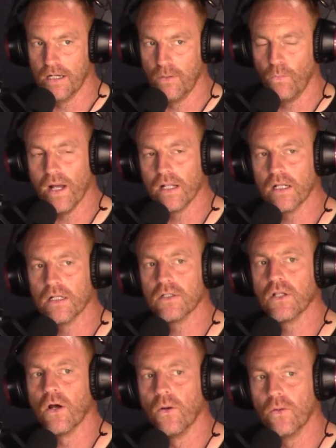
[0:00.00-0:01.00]
Well,
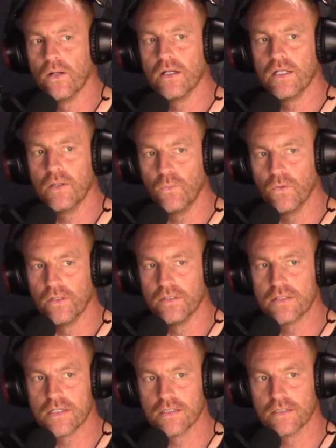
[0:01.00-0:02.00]
no, but, you
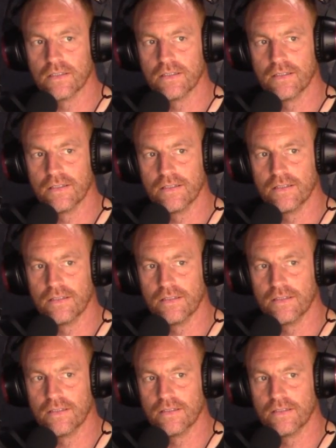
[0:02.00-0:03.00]
weren't.
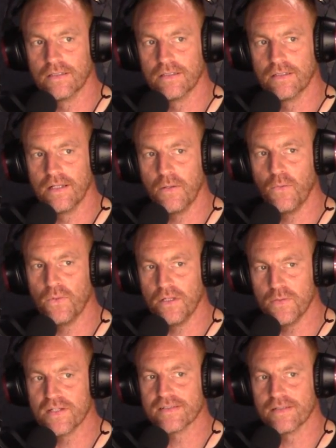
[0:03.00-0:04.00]
You
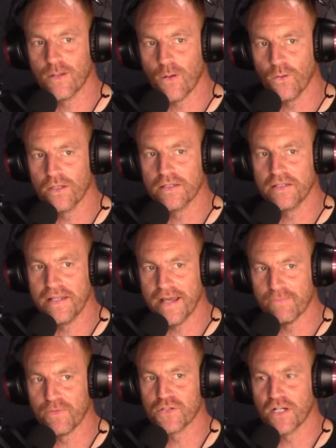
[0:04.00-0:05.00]
you just longer than which the
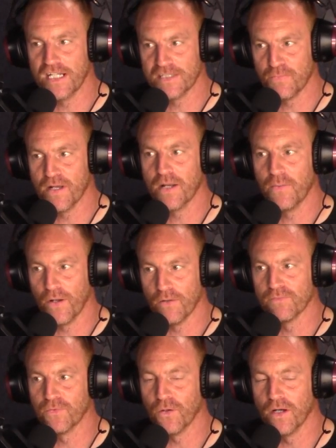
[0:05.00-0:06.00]
isn't the first time that's been
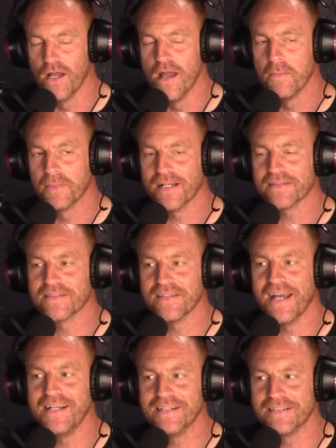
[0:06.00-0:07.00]
said for. of me. So. That's because
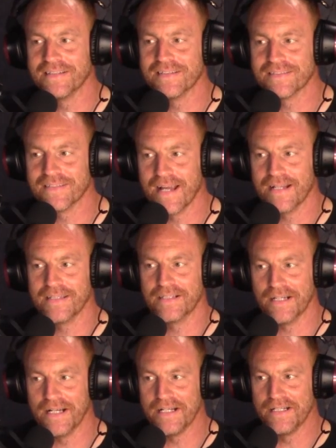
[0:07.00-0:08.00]
I didn't set the
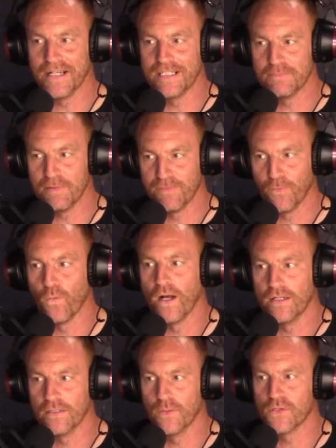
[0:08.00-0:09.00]
guidelines
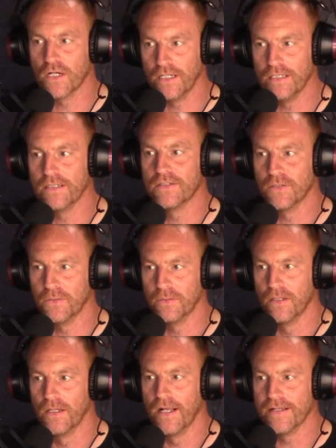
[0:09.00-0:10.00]
beforehand, which I need ah, to do.
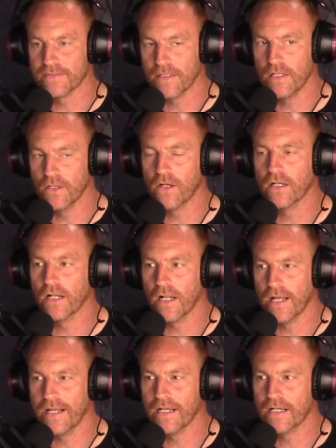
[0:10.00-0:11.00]
It's, you're looking at
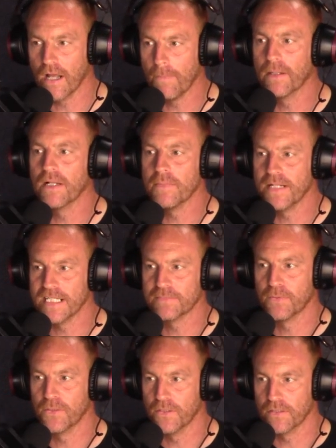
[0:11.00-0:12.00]
like a couple of minutes
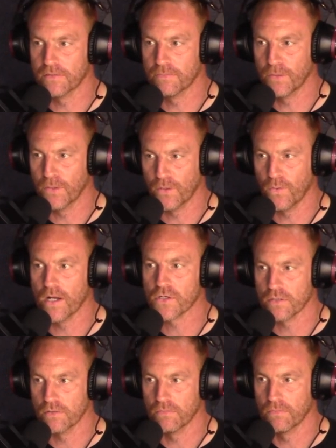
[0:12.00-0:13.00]
per per
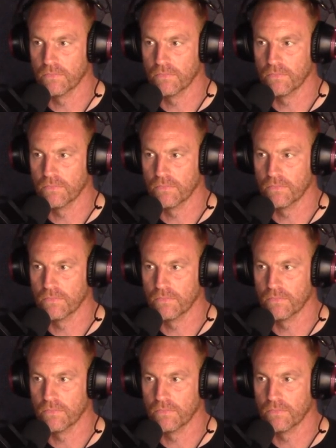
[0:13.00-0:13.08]
question,